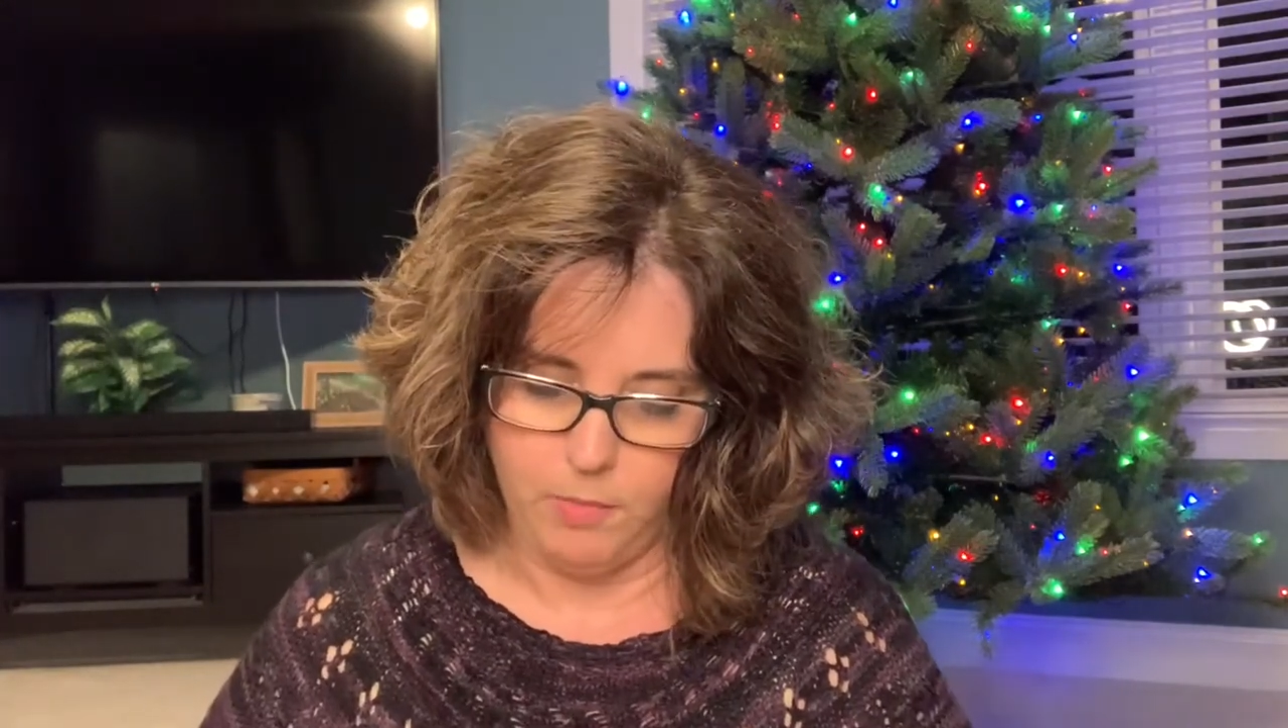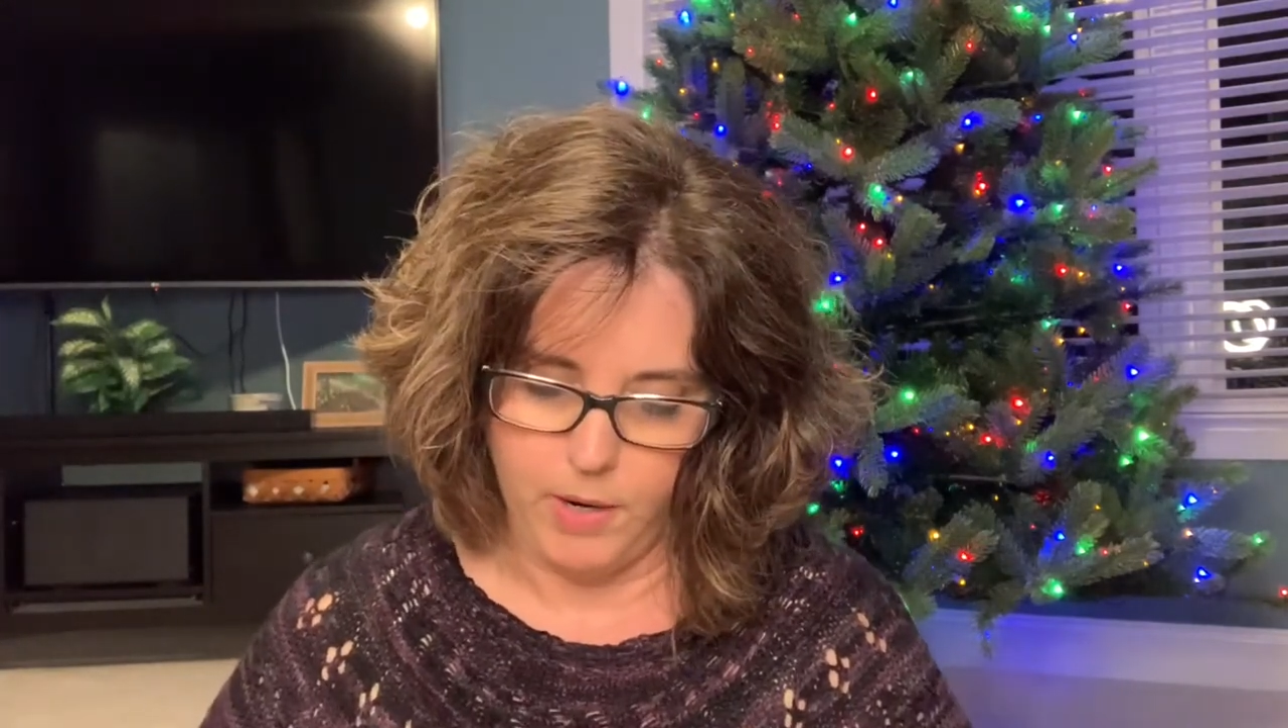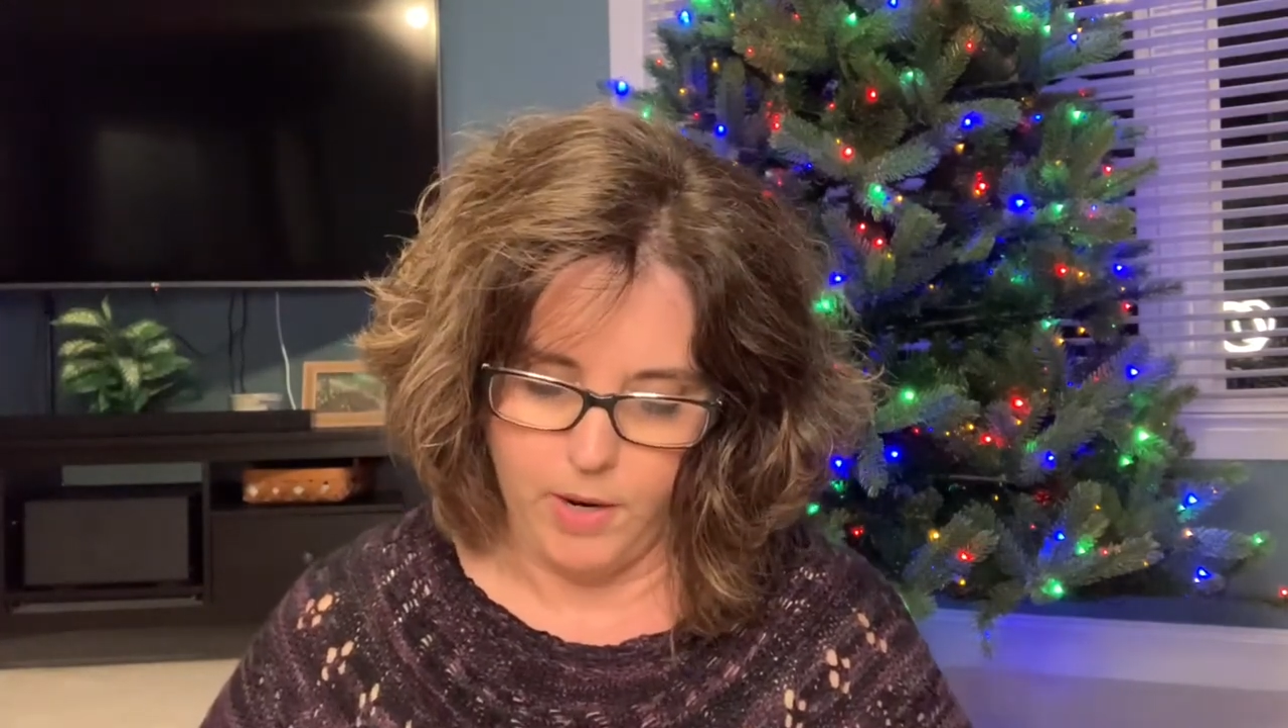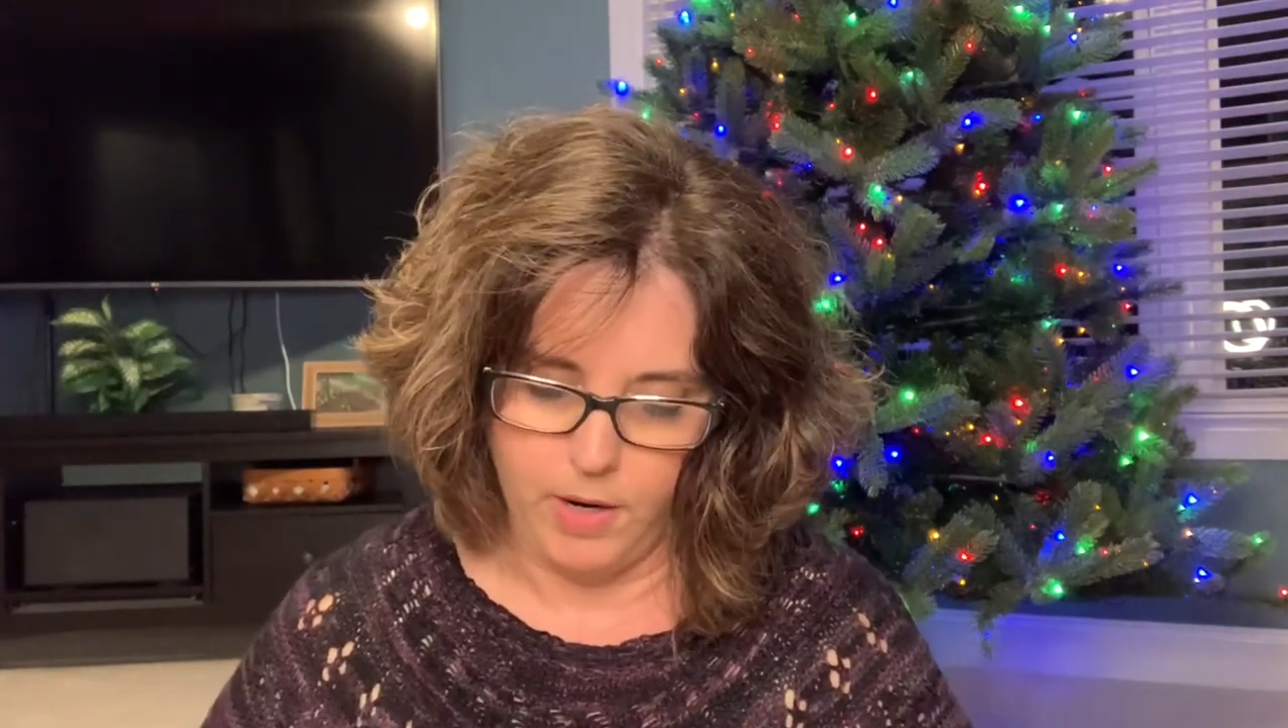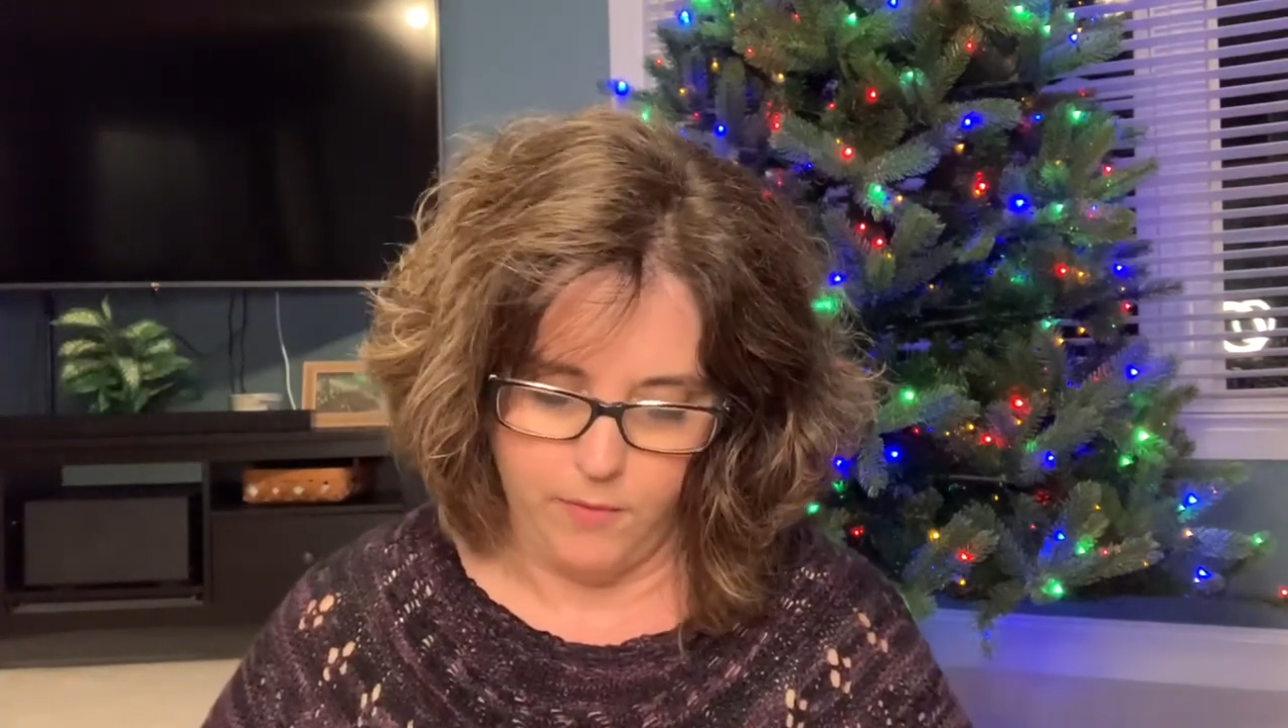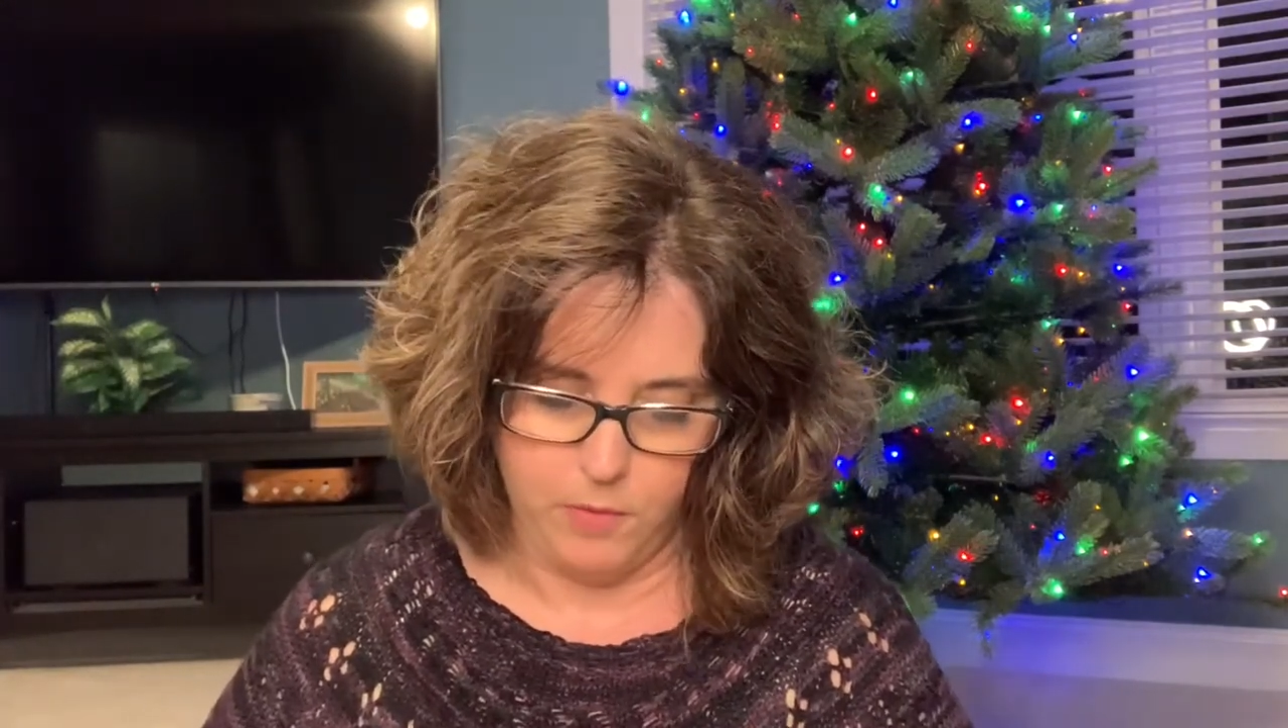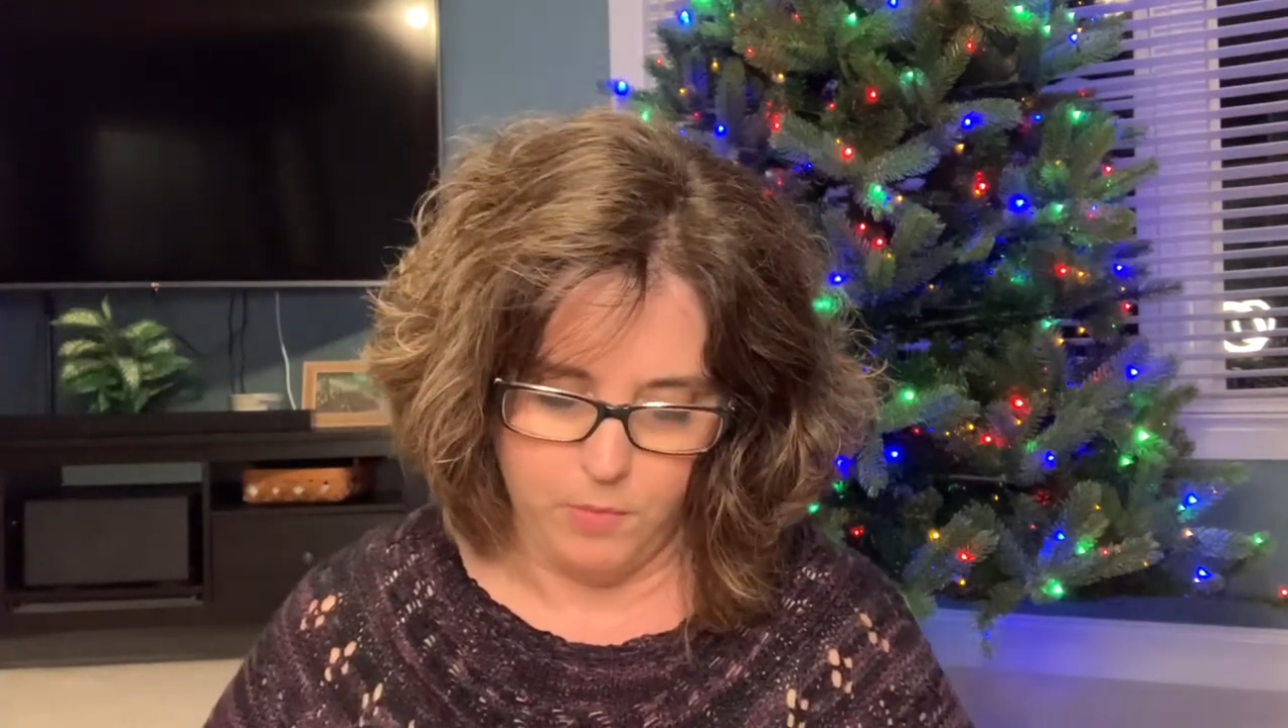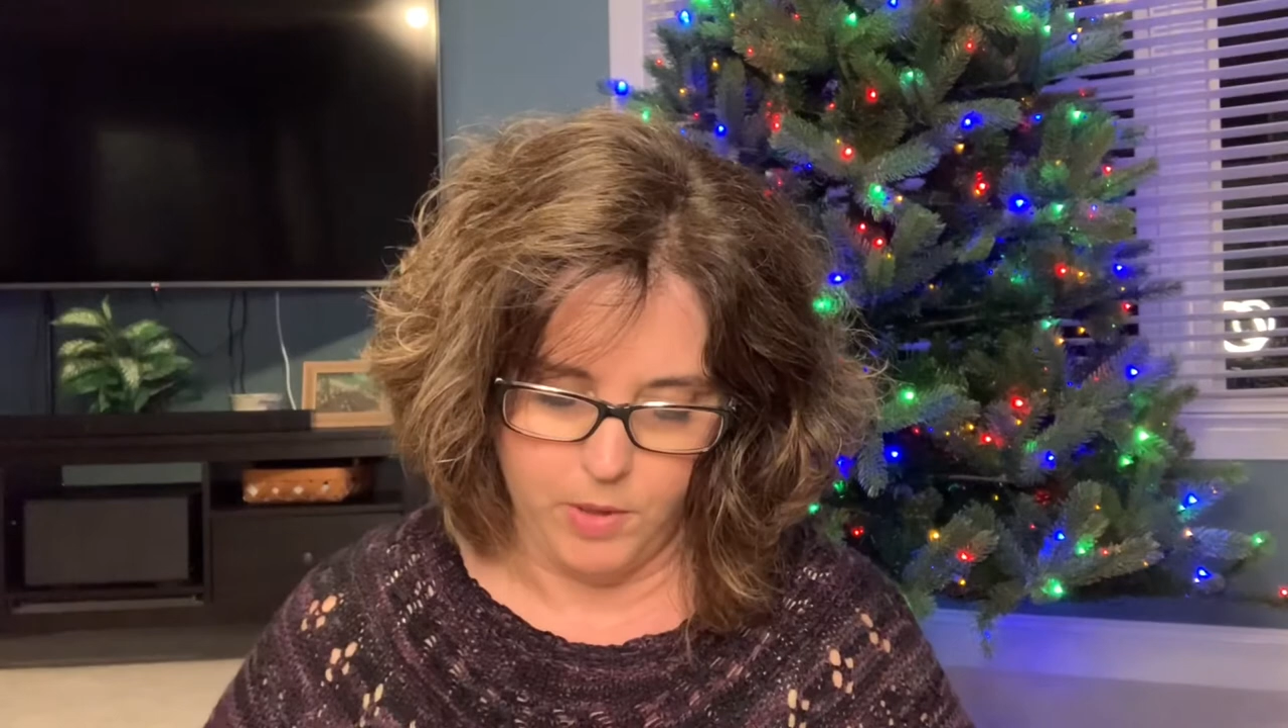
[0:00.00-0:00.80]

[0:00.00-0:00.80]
about having